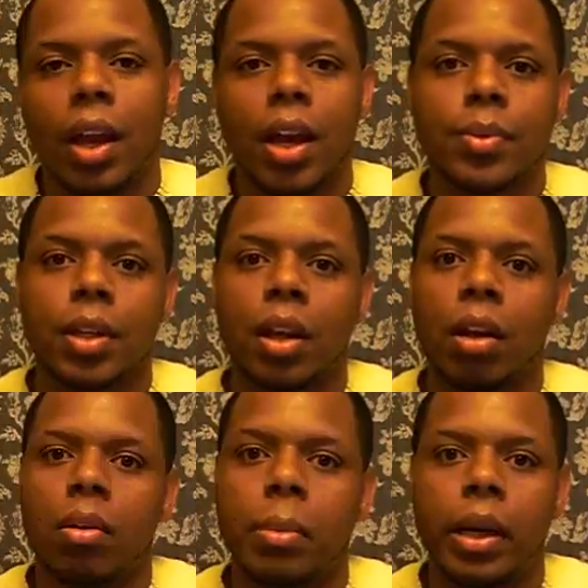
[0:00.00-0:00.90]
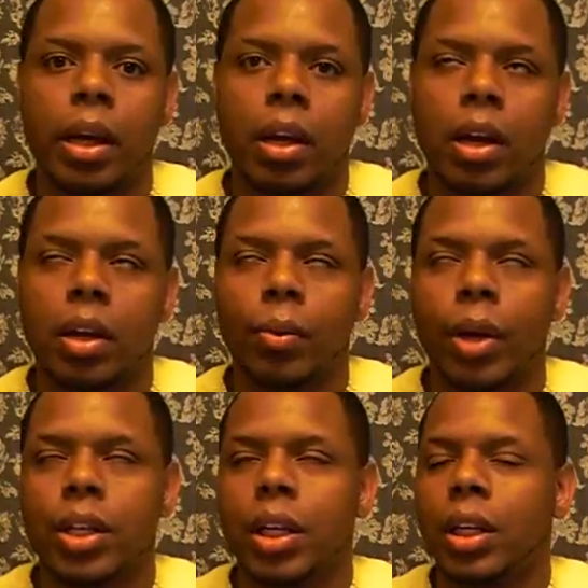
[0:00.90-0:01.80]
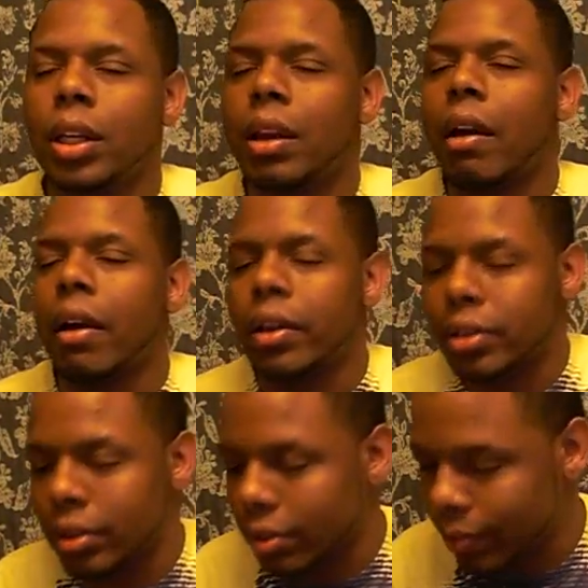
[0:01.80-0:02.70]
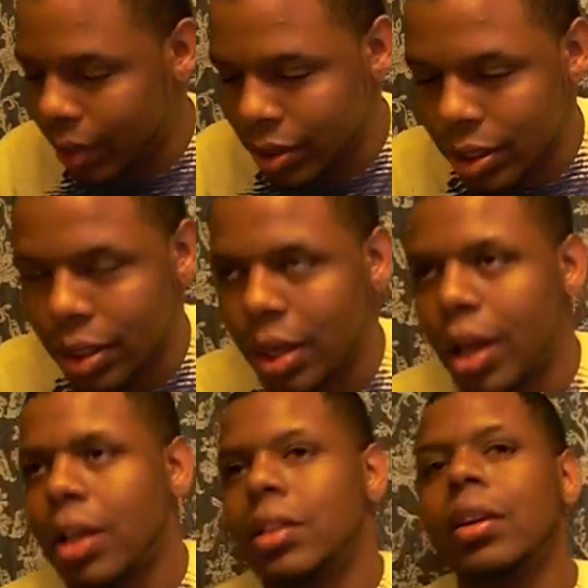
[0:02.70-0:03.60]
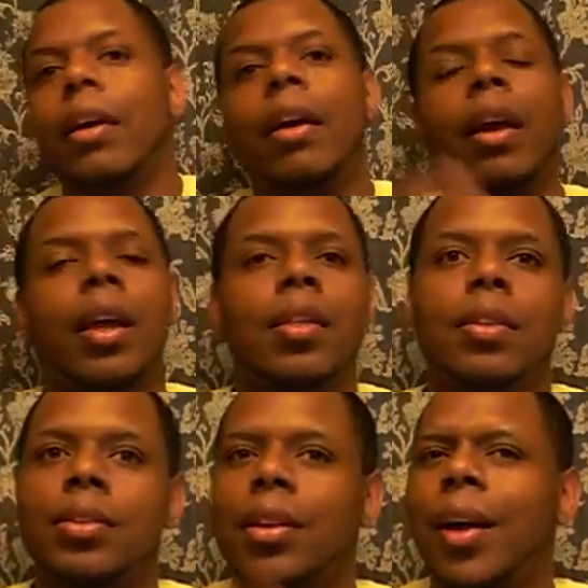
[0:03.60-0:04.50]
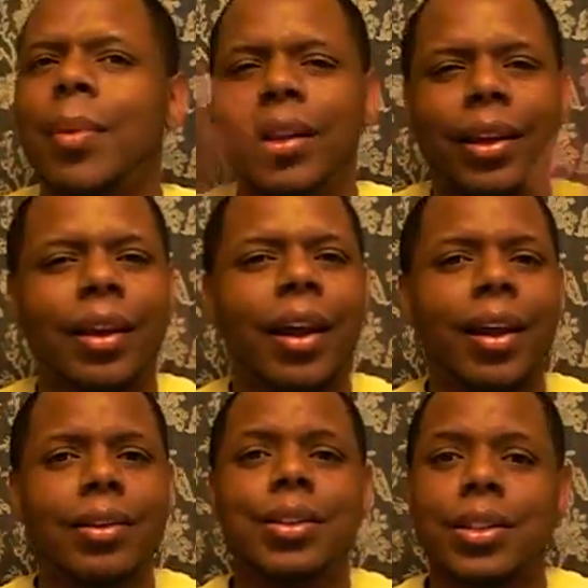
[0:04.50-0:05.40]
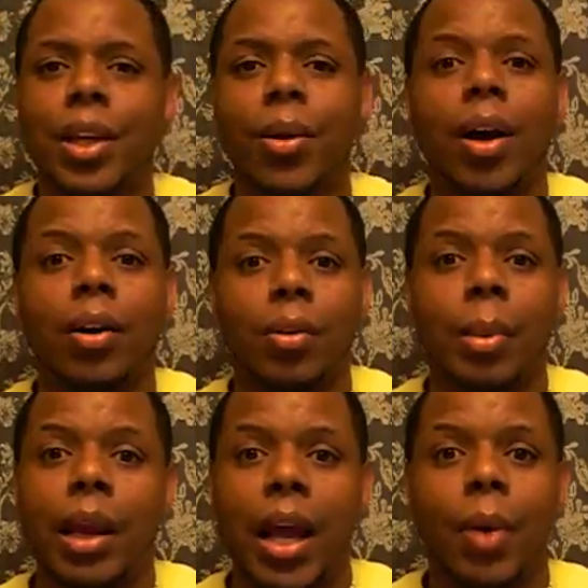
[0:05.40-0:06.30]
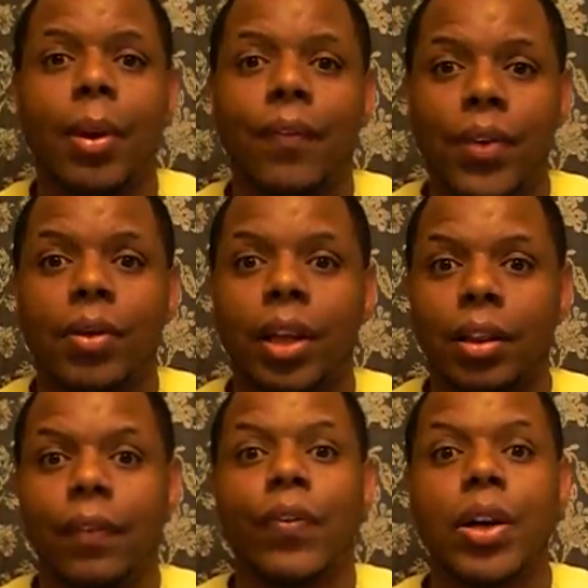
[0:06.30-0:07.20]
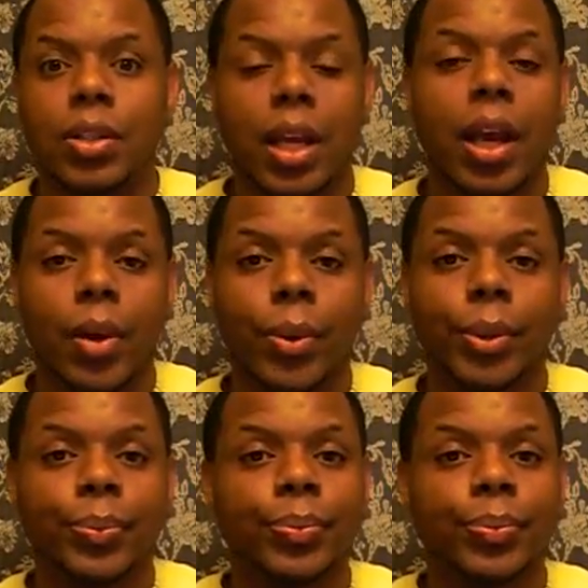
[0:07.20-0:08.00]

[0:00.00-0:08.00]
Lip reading: And I was like, oh my God, Ray J did not. Ray J did not. And so, I mean, like, I could just go on about how I felt like the first hour.